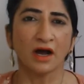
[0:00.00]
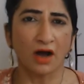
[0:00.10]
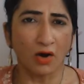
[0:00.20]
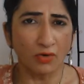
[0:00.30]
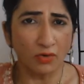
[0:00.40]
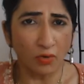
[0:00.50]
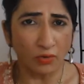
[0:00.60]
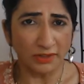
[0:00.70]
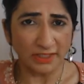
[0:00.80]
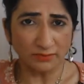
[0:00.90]
How
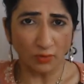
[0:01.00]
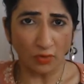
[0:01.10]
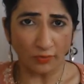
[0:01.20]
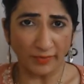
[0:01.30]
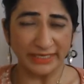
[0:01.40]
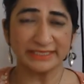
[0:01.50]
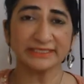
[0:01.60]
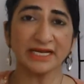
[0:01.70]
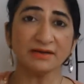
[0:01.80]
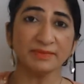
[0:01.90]
holding more money
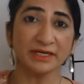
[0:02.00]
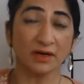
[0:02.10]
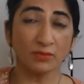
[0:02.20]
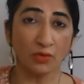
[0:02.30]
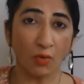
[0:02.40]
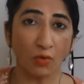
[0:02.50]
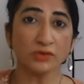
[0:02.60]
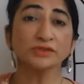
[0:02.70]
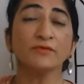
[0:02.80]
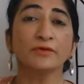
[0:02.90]
can become
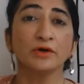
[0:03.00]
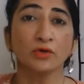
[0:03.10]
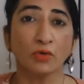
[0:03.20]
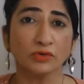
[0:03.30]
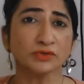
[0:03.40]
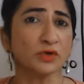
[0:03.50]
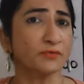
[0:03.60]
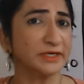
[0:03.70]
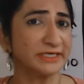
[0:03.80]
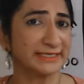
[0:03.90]
cause of loss
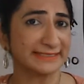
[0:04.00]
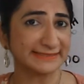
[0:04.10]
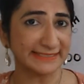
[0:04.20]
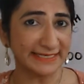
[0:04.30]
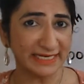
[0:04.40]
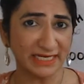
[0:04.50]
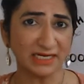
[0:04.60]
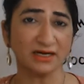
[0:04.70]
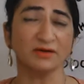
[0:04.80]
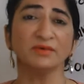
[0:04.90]
of interest
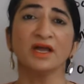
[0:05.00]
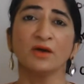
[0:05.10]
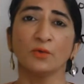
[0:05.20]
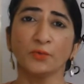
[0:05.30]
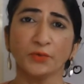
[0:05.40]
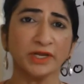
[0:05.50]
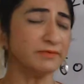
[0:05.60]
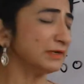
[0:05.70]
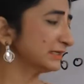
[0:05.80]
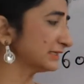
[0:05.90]
income, we
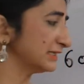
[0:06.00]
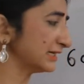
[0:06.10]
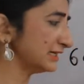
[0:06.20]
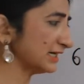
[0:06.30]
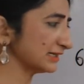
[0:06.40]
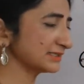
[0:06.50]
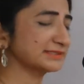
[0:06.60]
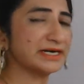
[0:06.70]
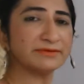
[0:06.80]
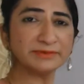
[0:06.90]
will clearly
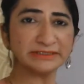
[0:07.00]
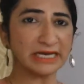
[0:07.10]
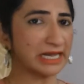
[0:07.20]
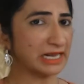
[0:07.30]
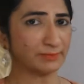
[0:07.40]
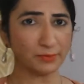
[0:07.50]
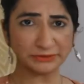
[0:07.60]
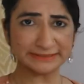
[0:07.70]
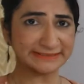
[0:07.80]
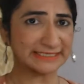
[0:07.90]
understand with the help of
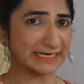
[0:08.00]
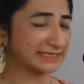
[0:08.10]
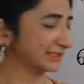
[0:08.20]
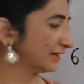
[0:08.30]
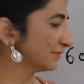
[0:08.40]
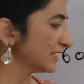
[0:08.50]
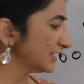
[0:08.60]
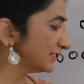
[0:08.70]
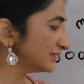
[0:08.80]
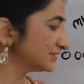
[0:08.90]
this diagram.
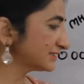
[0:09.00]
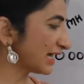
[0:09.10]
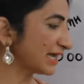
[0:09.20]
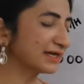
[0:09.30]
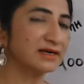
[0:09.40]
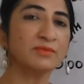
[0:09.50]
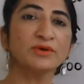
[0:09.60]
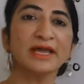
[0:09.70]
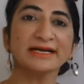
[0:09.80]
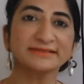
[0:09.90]
In this diagram
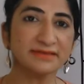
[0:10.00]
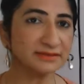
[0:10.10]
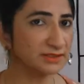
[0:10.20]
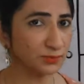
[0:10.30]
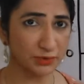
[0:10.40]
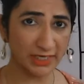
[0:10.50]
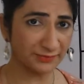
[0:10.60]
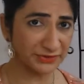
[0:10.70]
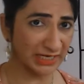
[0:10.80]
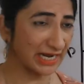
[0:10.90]
on x-axis we
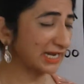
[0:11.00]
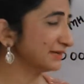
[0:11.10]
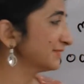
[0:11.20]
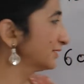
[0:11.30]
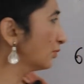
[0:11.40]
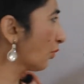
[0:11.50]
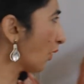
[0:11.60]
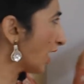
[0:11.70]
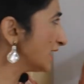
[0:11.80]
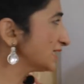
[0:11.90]
have time and
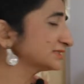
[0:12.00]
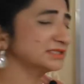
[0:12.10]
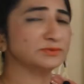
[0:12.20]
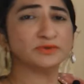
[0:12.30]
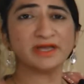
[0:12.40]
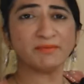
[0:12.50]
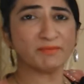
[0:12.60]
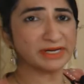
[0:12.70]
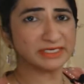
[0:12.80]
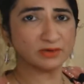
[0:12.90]
y-axis we have
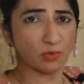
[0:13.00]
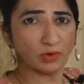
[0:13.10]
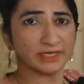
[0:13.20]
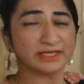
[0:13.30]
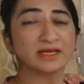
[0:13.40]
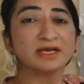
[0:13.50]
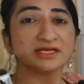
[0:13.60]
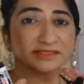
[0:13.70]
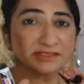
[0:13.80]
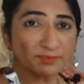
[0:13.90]
money holding
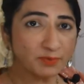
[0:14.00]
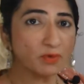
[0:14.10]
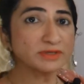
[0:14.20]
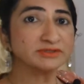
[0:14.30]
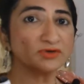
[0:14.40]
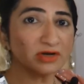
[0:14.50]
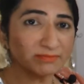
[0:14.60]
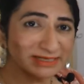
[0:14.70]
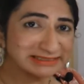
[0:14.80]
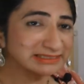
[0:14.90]
suppose your
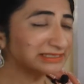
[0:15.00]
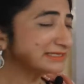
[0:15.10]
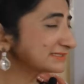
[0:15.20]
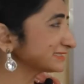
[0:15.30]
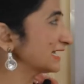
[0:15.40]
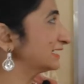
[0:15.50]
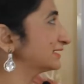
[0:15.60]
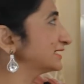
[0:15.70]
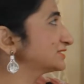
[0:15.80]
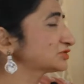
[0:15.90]
monthly
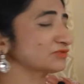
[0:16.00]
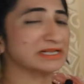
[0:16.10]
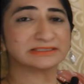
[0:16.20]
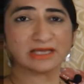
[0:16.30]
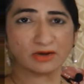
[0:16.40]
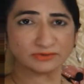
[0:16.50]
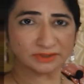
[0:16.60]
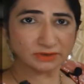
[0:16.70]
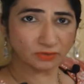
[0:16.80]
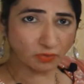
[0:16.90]
salary is
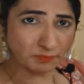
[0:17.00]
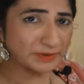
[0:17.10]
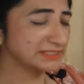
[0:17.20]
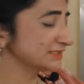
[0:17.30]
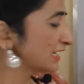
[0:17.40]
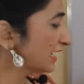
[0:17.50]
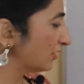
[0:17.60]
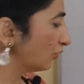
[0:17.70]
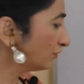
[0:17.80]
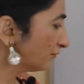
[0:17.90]
12000 rupees
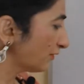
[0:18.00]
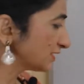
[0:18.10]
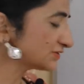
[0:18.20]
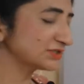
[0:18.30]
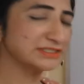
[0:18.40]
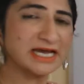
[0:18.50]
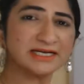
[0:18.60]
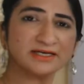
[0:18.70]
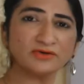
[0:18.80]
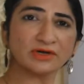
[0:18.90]
on 1st jan
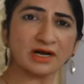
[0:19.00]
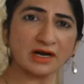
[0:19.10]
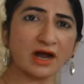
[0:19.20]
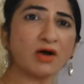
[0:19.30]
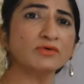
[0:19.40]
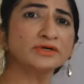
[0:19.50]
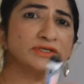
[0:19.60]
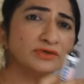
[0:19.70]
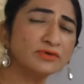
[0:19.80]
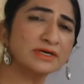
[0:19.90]
in your account
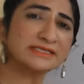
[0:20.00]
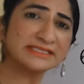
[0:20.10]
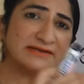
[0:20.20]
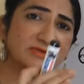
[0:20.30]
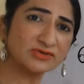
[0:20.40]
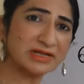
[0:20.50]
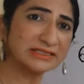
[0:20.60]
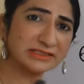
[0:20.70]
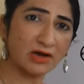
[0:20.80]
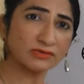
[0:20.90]
you receive
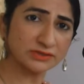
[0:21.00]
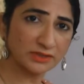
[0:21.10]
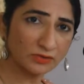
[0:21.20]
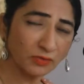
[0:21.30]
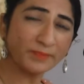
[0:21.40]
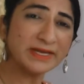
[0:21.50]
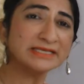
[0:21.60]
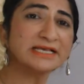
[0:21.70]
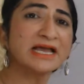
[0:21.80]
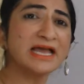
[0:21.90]
12000
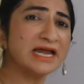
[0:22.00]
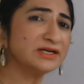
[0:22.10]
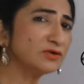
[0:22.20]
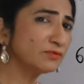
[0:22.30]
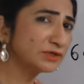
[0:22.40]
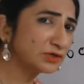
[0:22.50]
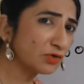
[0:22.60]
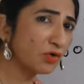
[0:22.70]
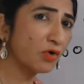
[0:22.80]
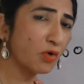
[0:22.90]
rupees and you
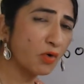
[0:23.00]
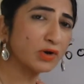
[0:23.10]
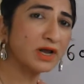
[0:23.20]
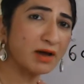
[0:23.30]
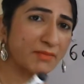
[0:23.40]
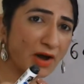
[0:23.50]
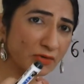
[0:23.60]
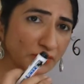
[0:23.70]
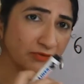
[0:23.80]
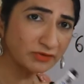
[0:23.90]
withdraw whole
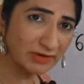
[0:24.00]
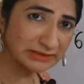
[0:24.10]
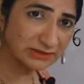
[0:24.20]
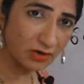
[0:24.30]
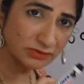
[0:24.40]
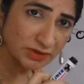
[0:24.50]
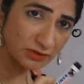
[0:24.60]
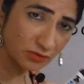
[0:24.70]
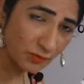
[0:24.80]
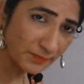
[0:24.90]
amount of
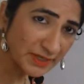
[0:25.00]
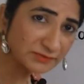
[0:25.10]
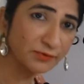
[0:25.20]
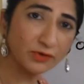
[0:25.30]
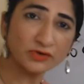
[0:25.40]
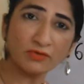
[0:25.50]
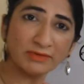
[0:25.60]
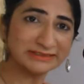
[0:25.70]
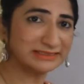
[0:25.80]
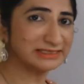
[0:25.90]
12000 rupees for your
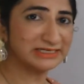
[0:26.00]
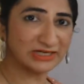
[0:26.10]
monthly